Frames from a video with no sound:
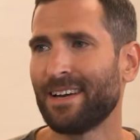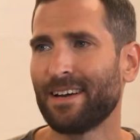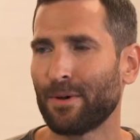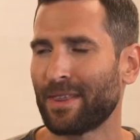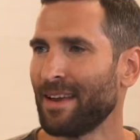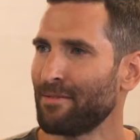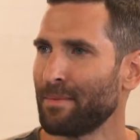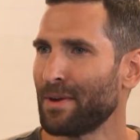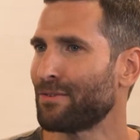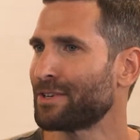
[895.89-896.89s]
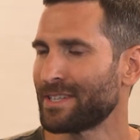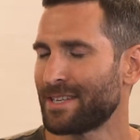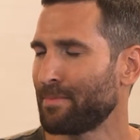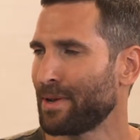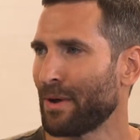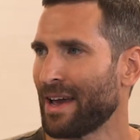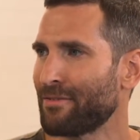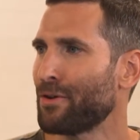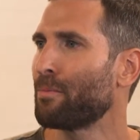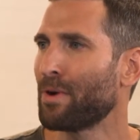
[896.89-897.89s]
With NVMe over TCP, we have
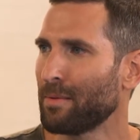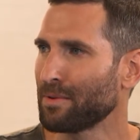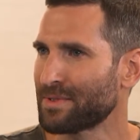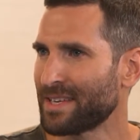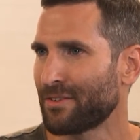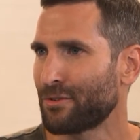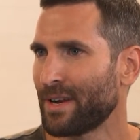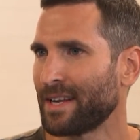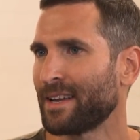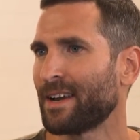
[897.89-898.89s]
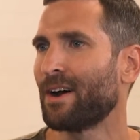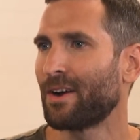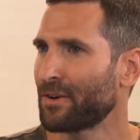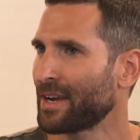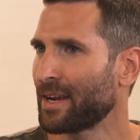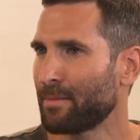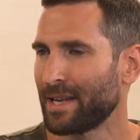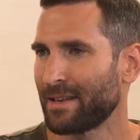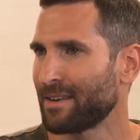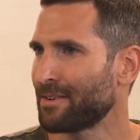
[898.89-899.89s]
no problem saturating 100
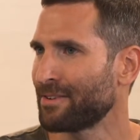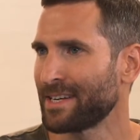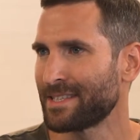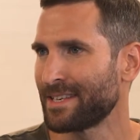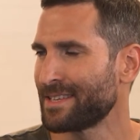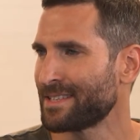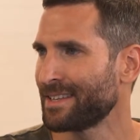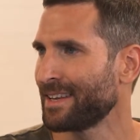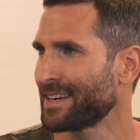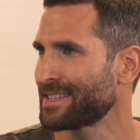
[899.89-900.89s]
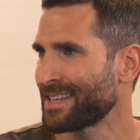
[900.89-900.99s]
gigabit interfaces, links,